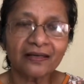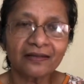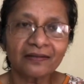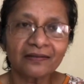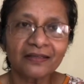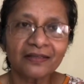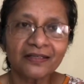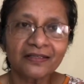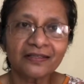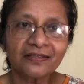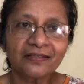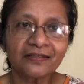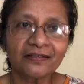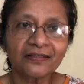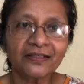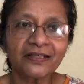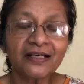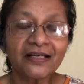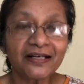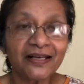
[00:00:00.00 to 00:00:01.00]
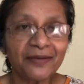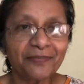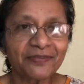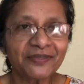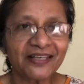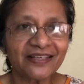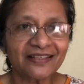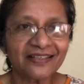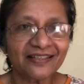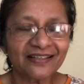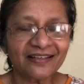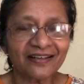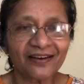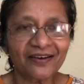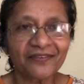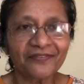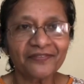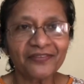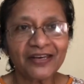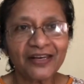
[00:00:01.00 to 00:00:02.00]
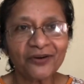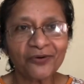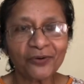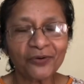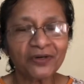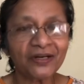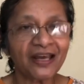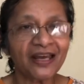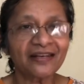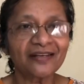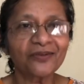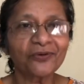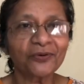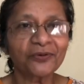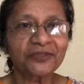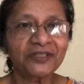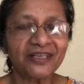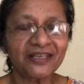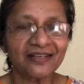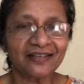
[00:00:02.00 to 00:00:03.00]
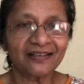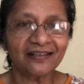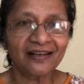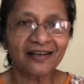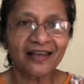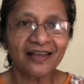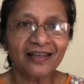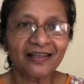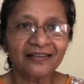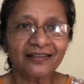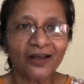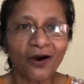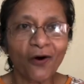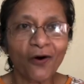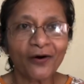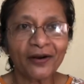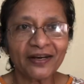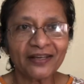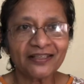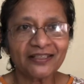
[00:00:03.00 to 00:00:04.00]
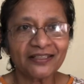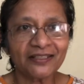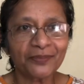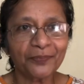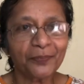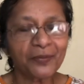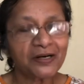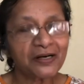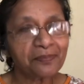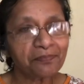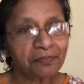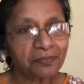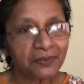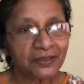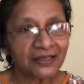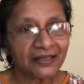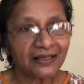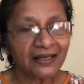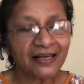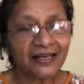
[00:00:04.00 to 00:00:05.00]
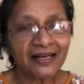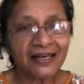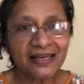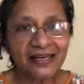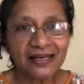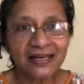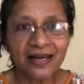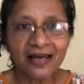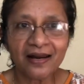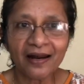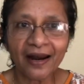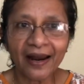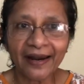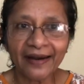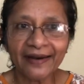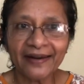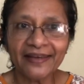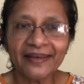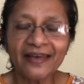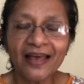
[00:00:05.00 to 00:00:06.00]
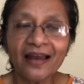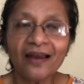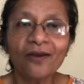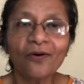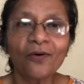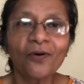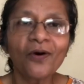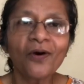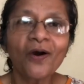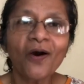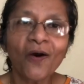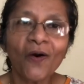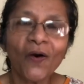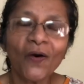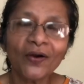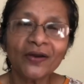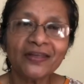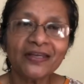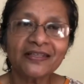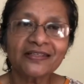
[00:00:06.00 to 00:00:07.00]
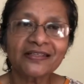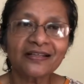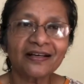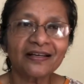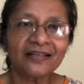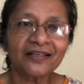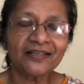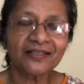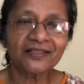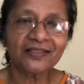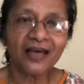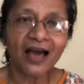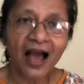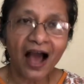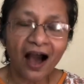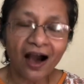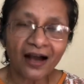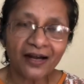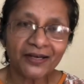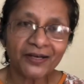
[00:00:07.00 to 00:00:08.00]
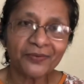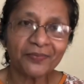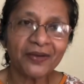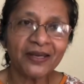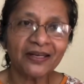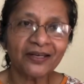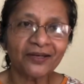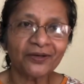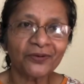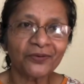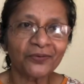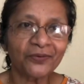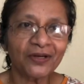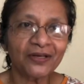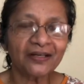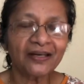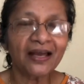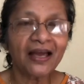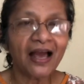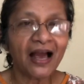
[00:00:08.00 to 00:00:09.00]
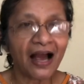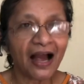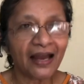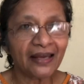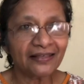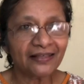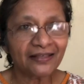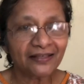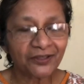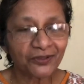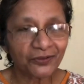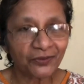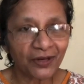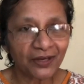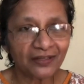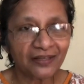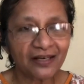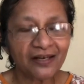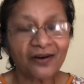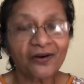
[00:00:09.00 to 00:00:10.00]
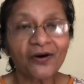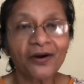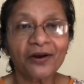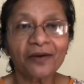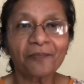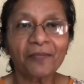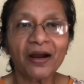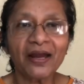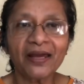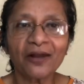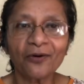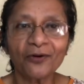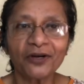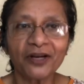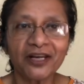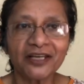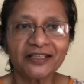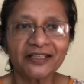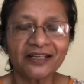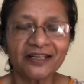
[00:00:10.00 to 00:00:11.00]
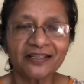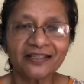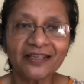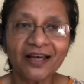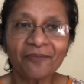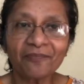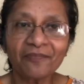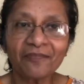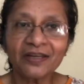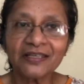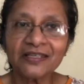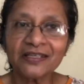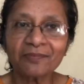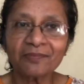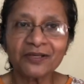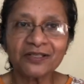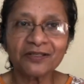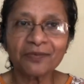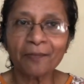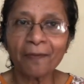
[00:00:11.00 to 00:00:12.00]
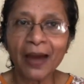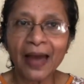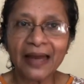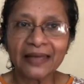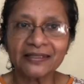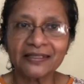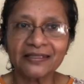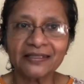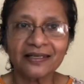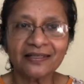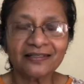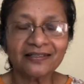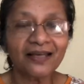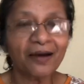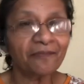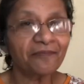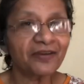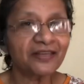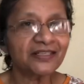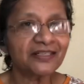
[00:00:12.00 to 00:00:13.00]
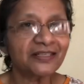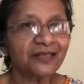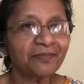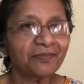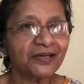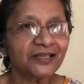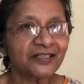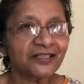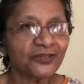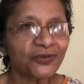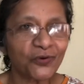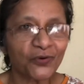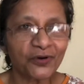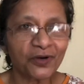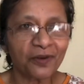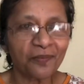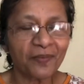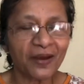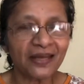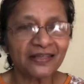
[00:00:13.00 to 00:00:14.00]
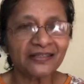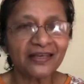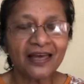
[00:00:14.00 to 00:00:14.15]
this uh, uh, turnips etc we don't get those here orange purple green red yellow all these colors are to be included either together or by rotation some vegetables match some vegetables don't match